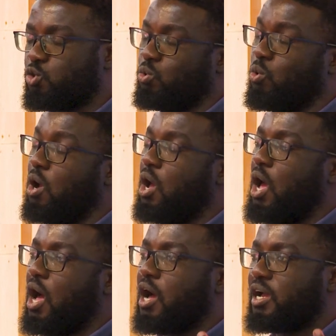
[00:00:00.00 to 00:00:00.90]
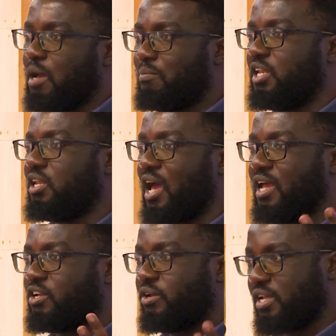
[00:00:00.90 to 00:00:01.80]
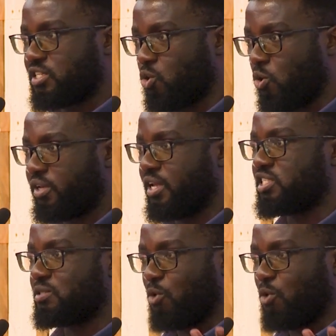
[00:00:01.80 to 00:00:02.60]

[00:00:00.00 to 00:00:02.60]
to come in and create an audience,